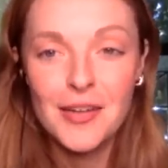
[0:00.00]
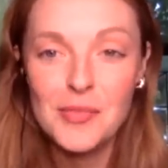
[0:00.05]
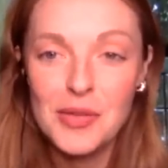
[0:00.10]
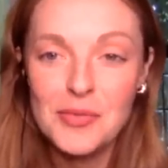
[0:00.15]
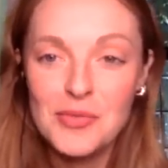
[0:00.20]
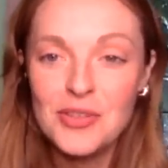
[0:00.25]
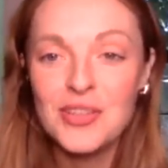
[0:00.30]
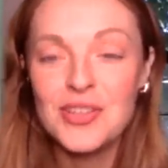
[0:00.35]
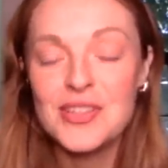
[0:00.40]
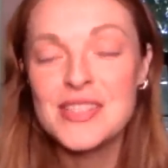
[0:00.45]

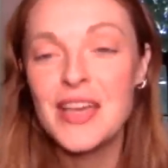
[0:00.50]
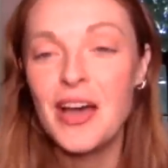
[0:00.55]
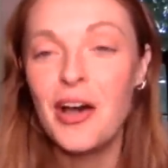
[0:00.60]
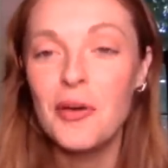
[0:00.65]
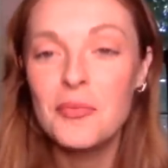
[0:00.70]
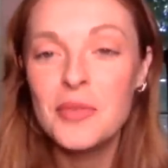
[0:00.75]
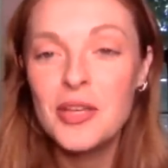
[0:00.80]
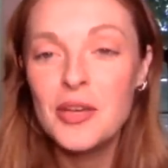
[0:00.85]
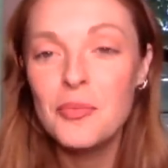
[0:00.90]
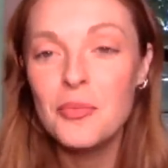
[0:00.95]
Maybe you can tell
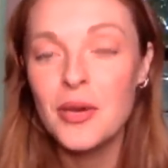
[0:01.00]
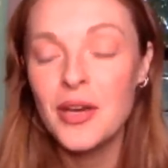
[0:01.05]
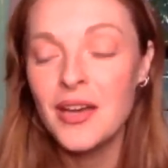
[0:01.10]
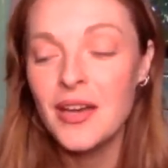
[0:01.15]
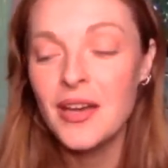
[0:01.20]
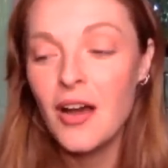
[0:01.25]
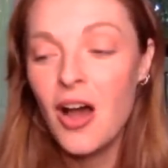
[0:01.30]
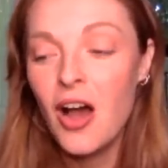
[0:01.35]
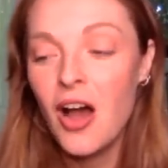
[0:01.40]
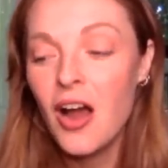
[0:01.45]
me,
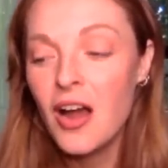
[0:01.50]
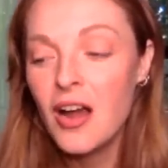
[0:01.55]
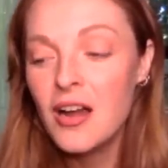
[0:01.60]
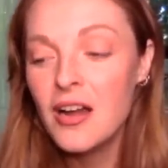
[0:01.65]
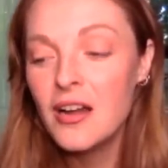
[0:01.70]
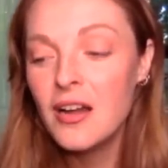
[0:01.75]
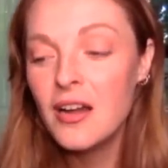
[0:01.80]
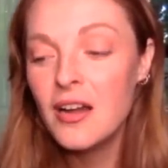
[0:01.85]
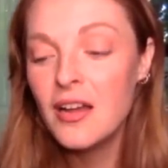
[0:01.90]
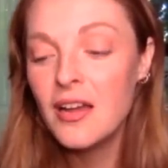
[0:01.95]
but
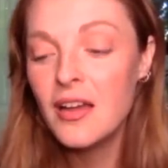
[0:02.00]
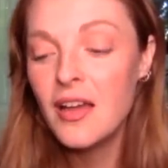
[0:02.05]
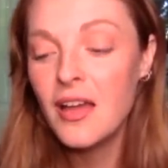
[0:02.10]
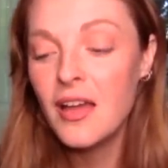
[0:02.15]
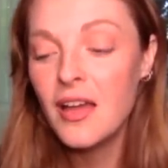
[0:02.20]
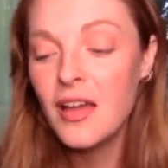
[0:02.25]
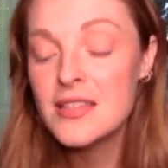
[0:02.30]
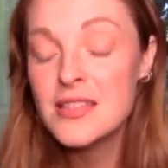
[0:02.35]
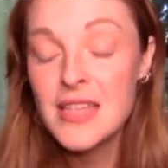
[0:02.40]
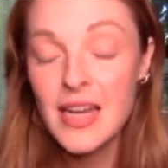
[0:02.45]
our
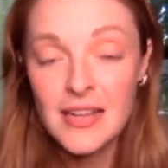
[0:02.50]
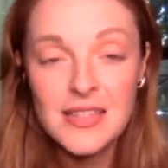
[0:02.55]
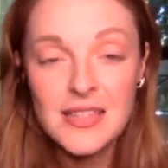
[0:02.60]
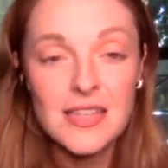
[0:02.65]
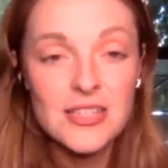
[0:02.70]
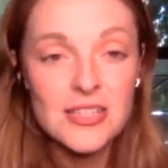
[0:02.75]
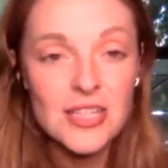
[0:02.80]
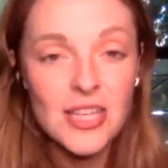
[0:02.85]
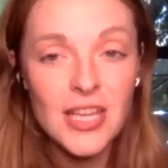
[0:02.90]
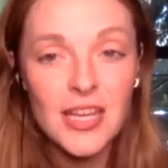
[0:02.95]
sex
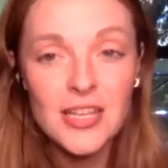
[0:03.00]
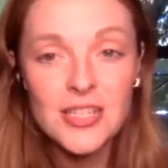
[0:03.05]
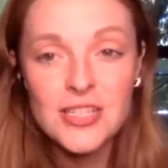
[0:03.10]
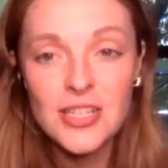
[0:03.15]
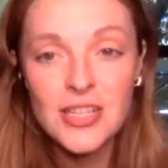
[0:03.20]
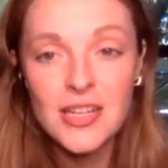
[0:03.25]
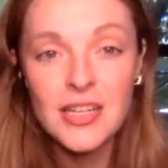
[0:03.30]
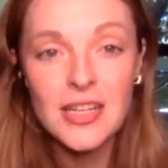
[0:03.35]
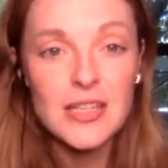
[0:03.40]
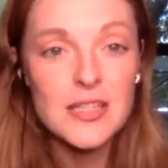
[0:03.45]

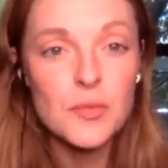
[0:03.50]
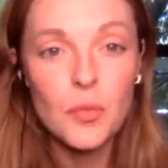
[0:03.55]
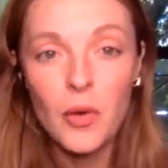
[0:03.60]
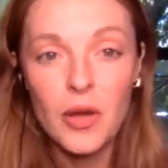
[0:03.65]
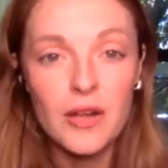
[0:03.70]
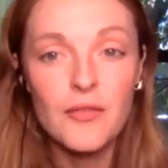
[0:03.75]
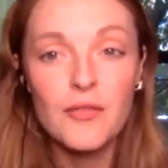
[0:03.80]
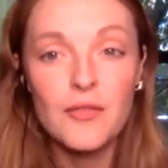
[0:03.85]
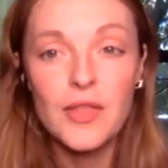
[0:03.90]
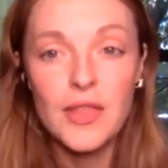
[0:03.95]
education is
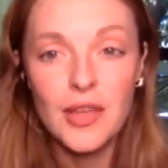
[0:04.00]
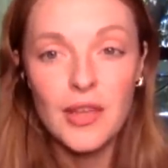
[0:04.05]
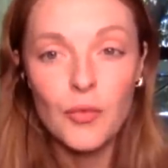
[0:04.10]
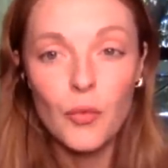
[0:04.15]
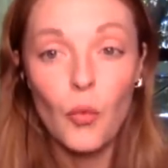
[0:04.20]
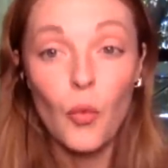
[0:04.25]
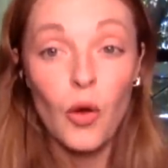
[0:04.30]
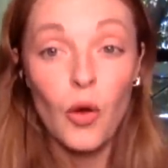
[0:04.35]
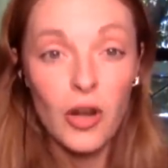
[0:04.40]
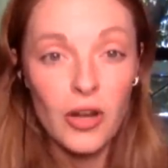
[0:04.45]
one of the
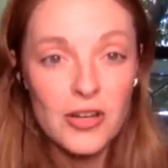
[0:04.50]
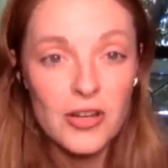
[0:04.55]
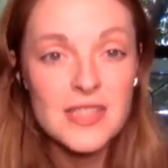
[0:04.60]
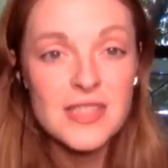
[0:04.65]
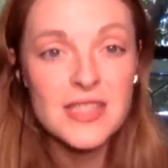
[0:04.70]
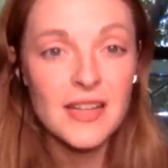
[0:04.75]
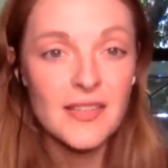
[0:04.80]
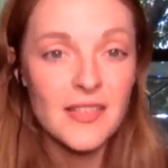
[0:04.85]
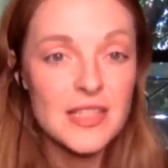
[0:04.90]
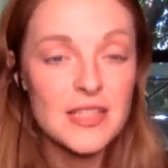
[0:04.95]

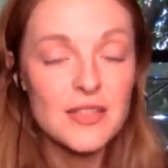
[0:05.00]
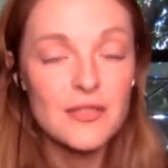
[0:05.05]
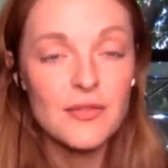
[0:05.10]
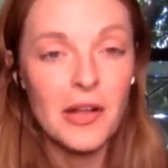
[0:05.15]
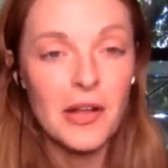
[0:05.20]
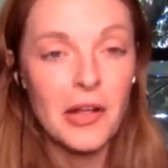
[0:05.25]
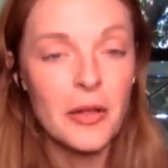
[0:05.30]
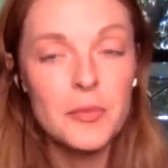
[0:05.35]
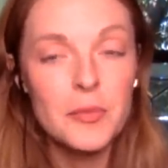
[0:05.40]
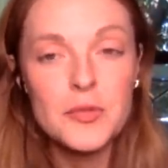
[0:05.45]
worst in the
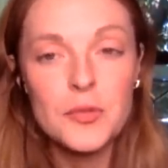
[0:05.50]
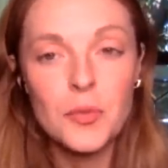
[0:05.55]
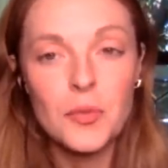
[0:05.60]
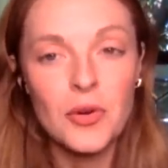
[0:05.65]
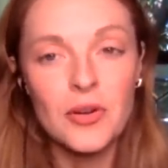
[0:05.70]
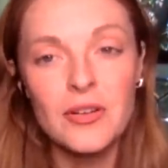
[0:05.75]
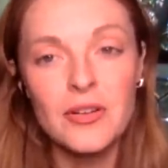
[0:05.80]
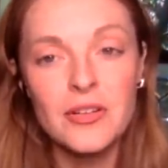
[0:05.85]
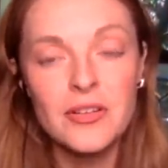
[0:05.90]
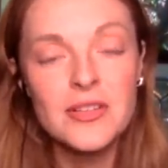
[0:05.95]
developed
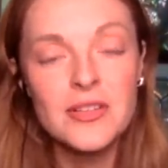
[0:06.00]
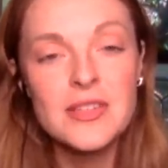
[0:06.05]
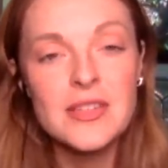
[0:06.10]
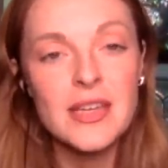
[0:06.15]
worlds in